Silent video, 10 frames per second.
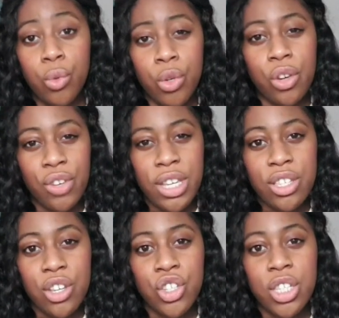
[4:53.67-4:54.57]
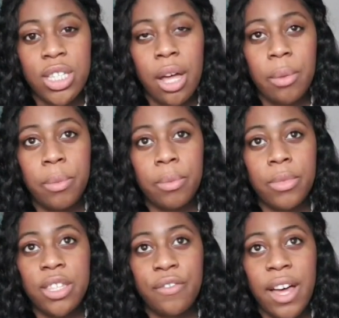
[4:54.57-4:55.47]
do your research is
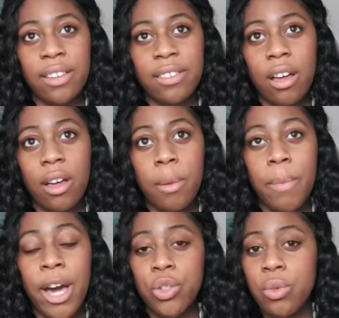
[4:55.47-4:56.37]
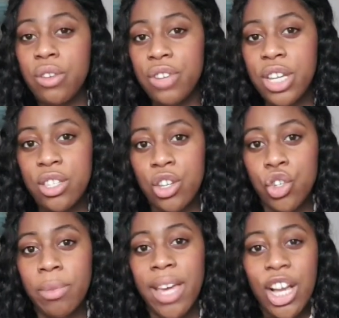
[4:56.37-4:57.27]
the fact that by doing
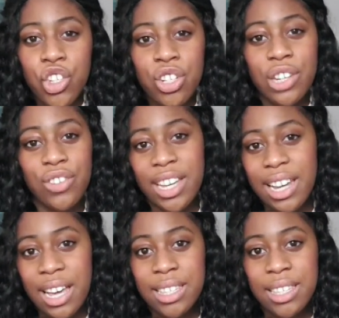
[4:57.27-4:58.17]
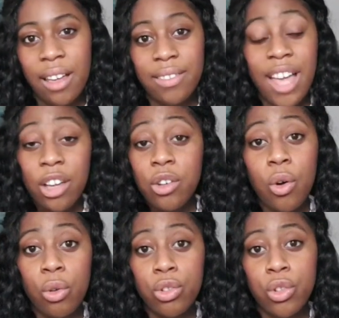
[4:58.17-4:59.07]
research, you may actually realize that that
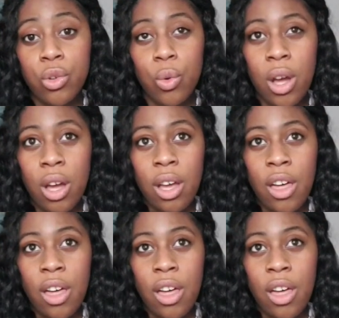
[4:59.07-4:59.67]
goal you